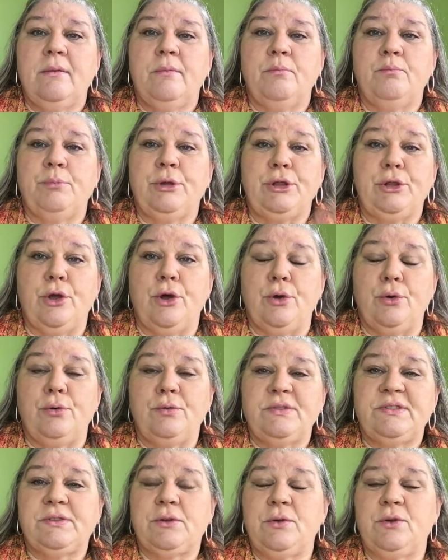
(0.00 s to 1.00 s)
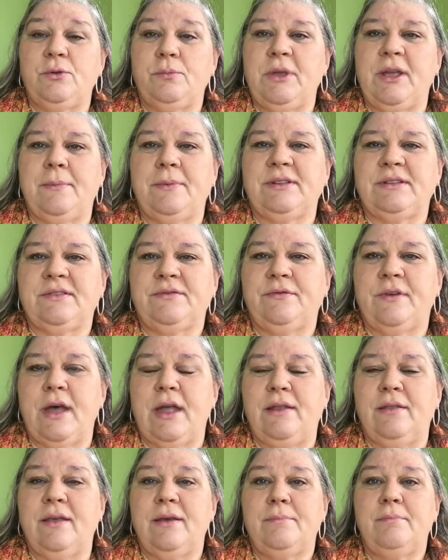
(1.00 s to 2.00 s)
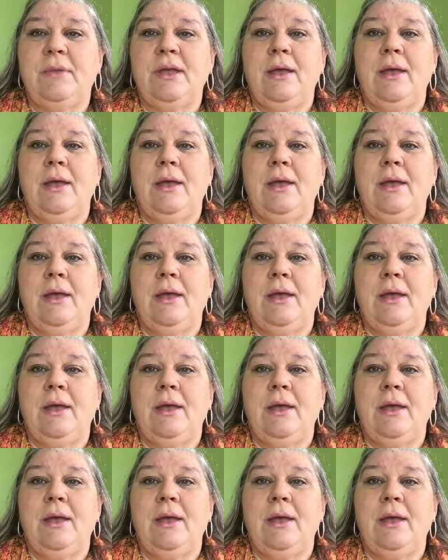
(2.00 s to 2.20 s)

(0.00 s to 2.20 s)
below so you'll be able to find them.